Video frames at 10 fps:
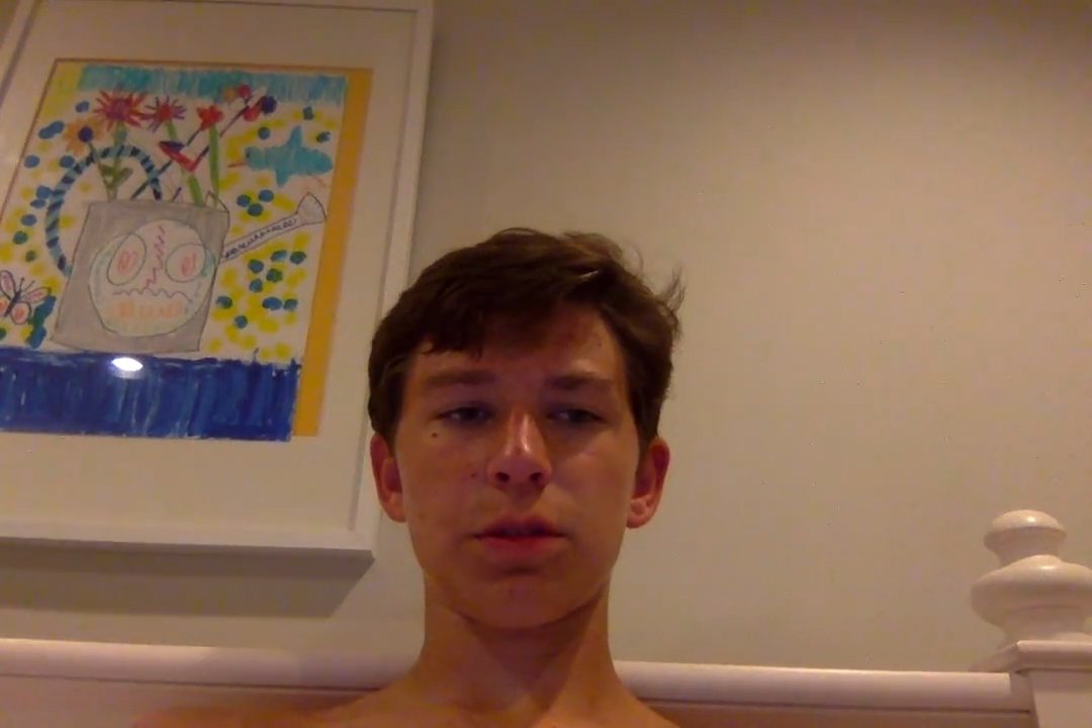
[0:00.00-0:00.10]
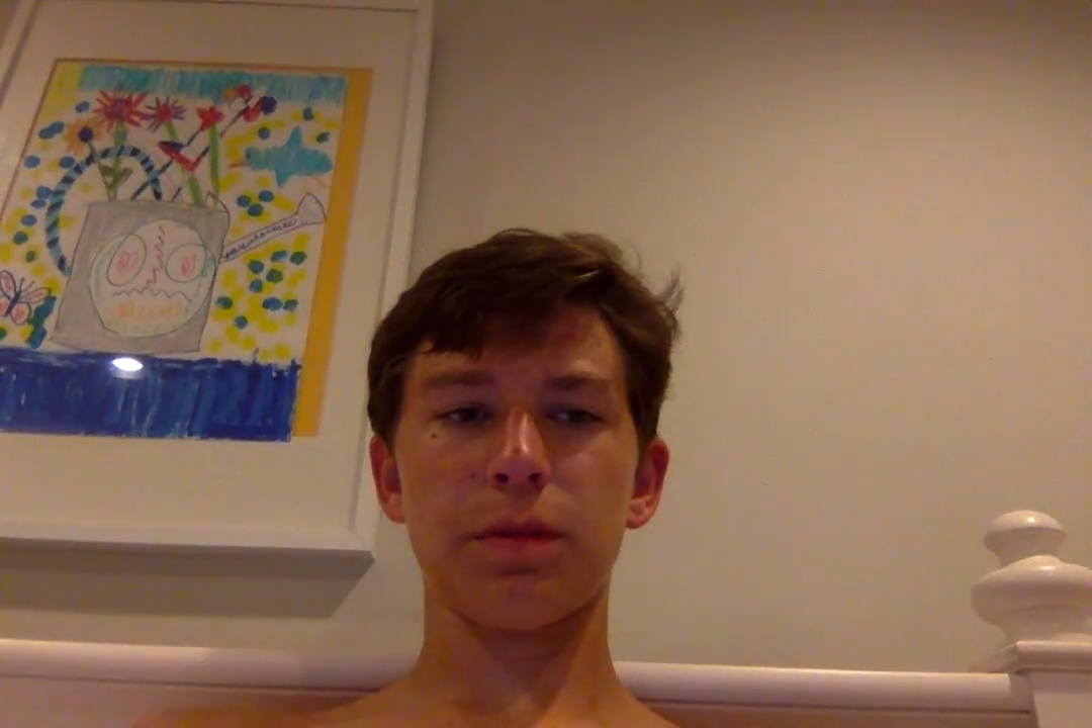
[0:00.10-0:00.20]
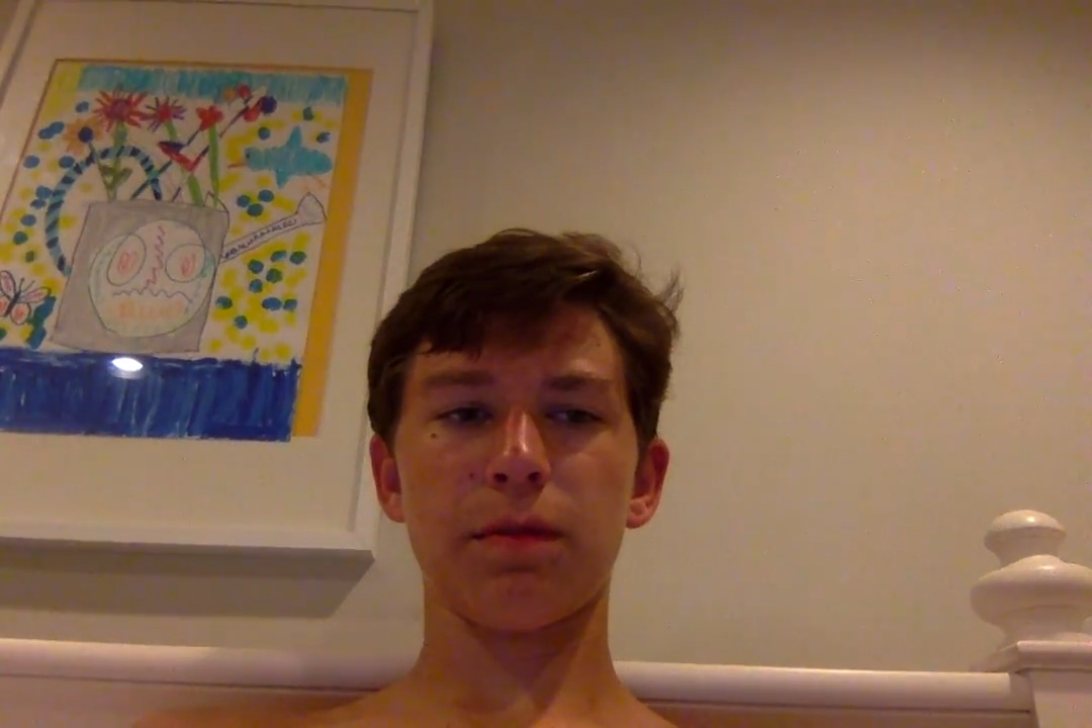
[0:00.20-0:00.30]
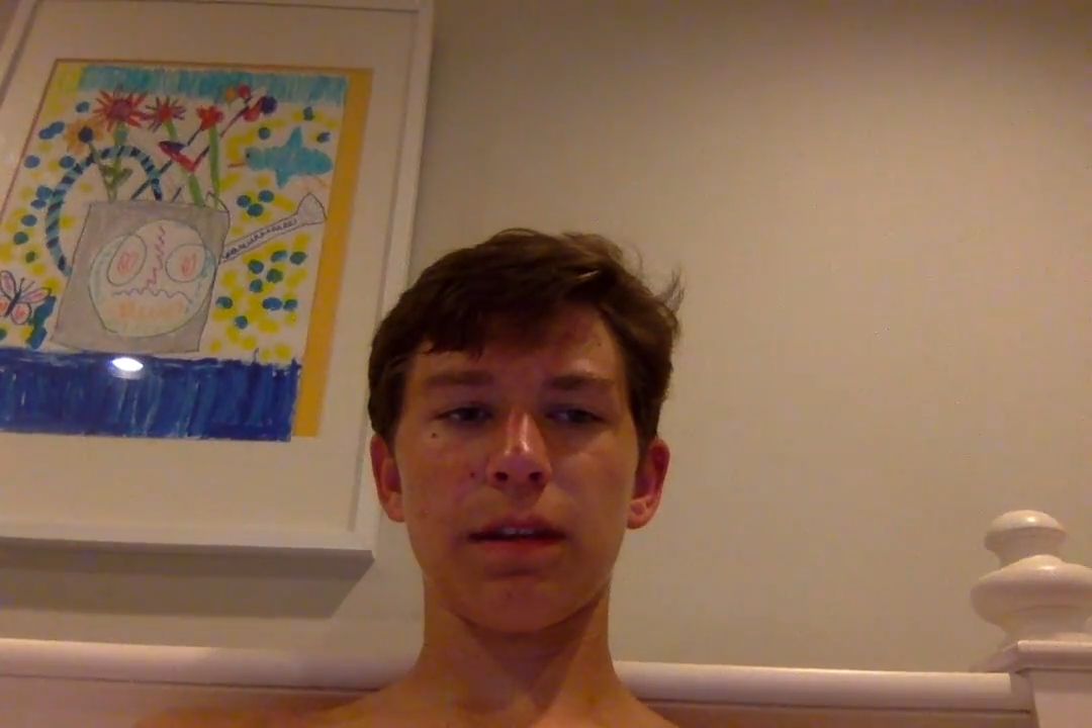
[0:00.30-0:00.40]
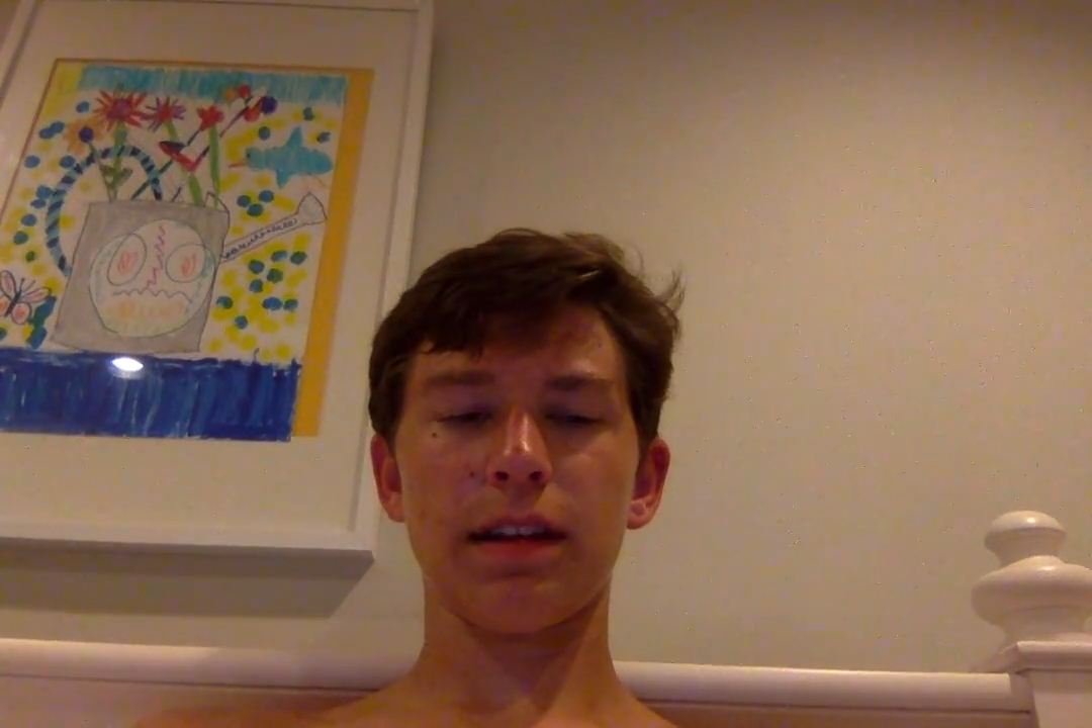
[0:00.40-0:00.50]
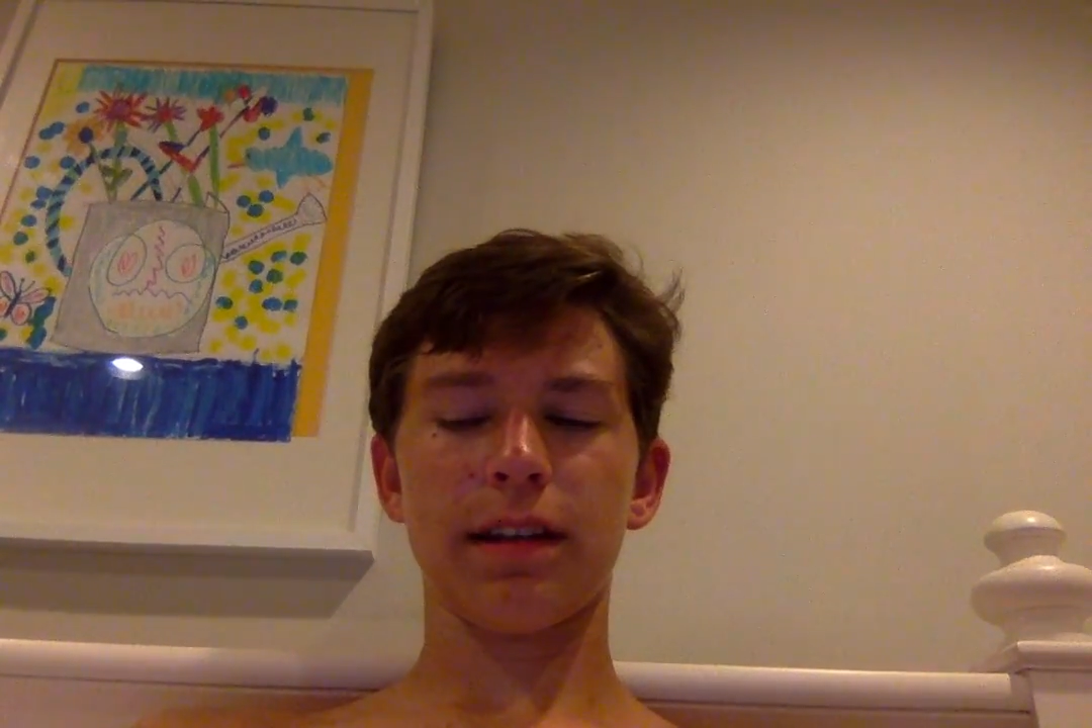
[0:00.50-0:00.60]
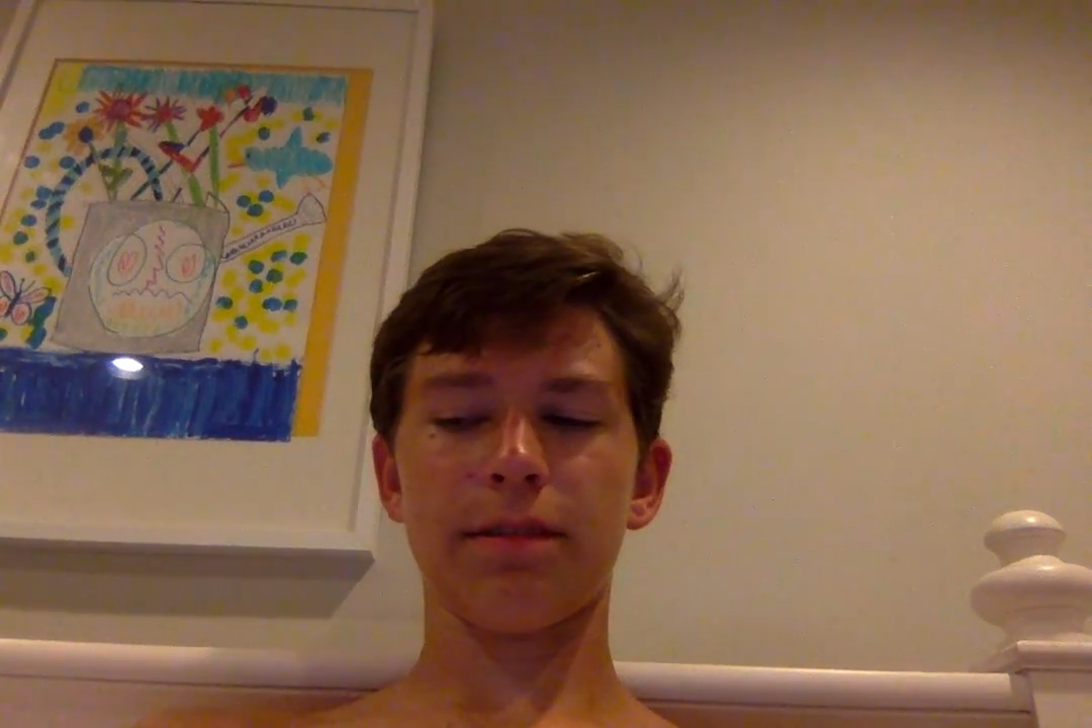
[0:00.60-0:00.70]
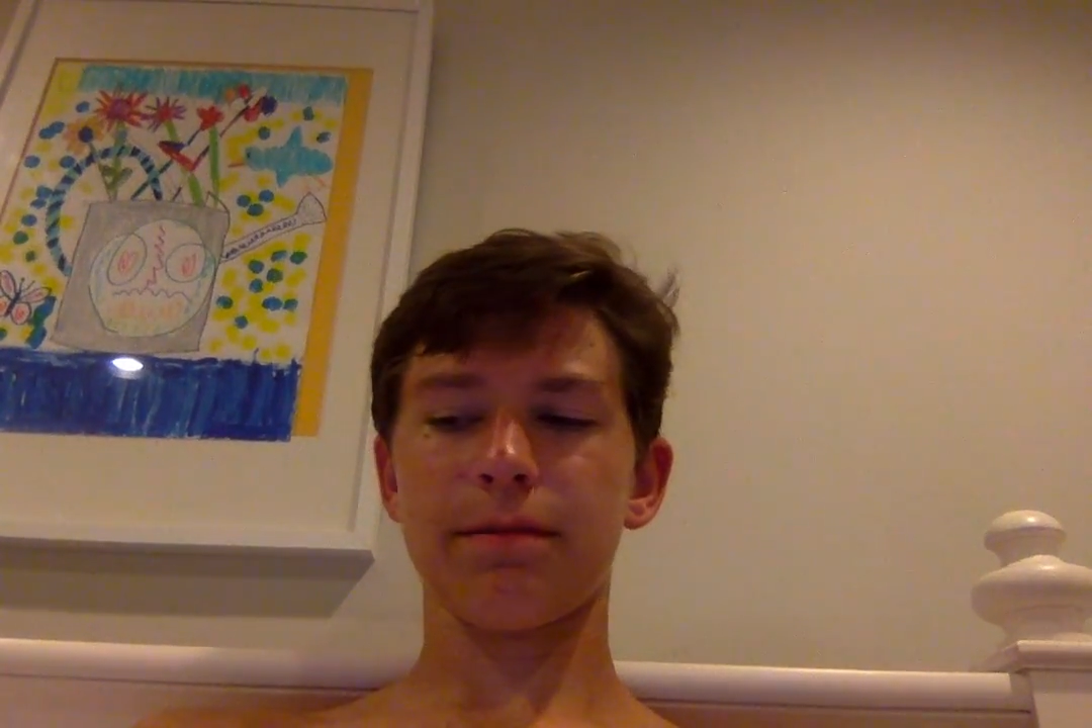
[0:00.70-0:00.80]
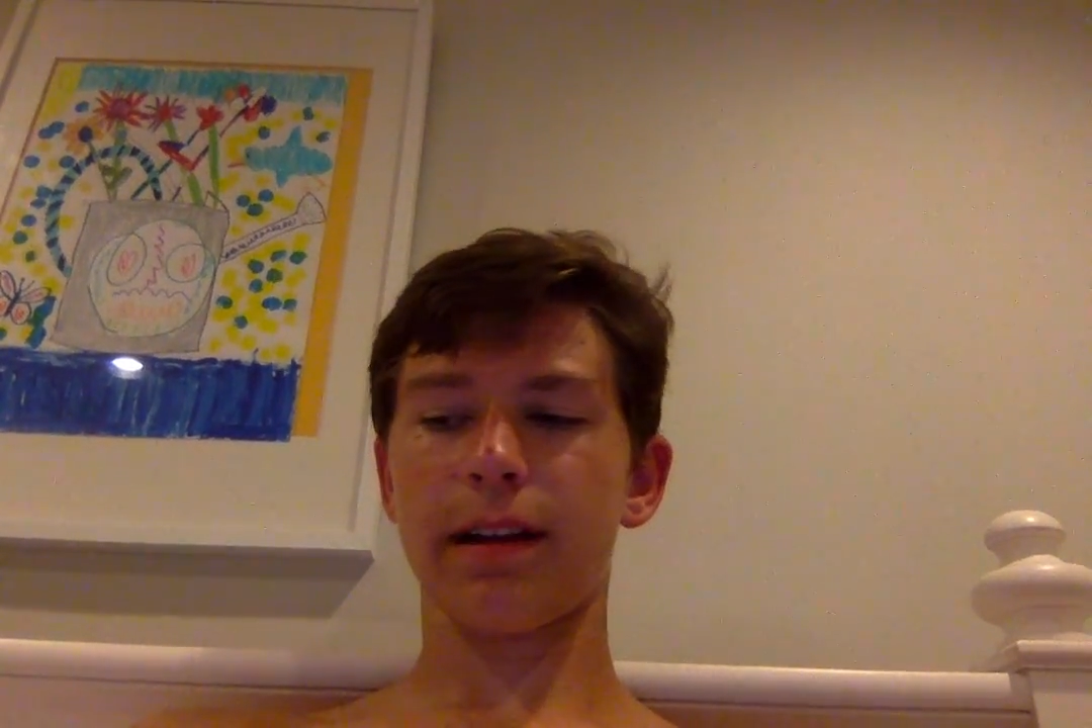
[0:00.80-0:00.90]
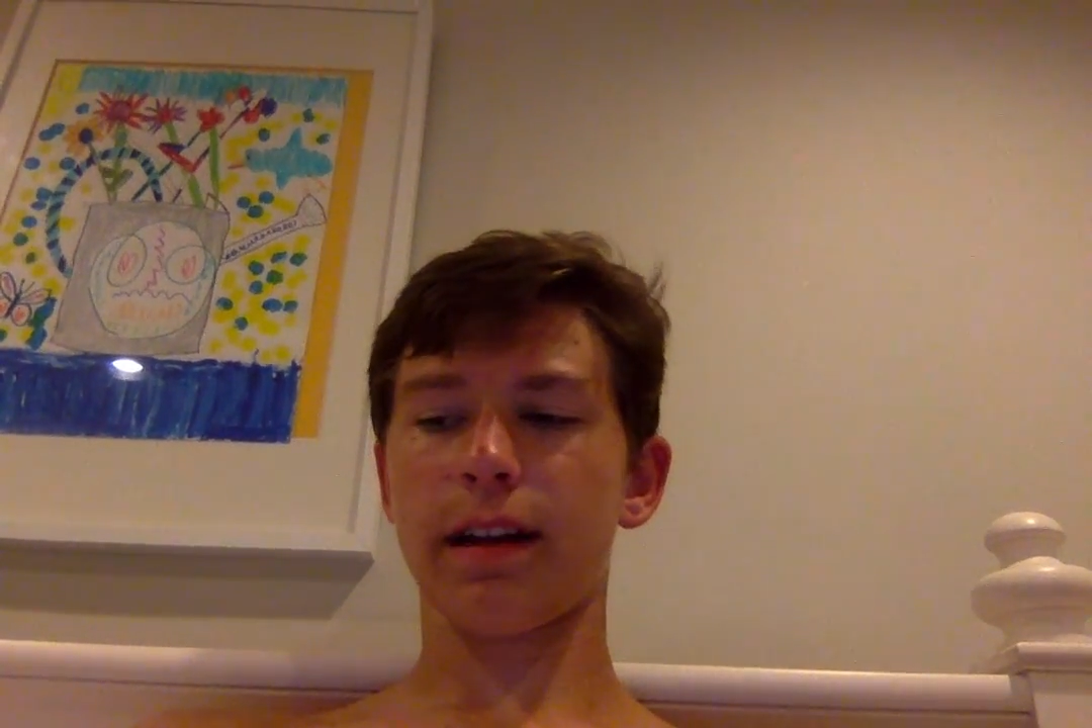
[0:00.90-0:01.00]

Horseman right now.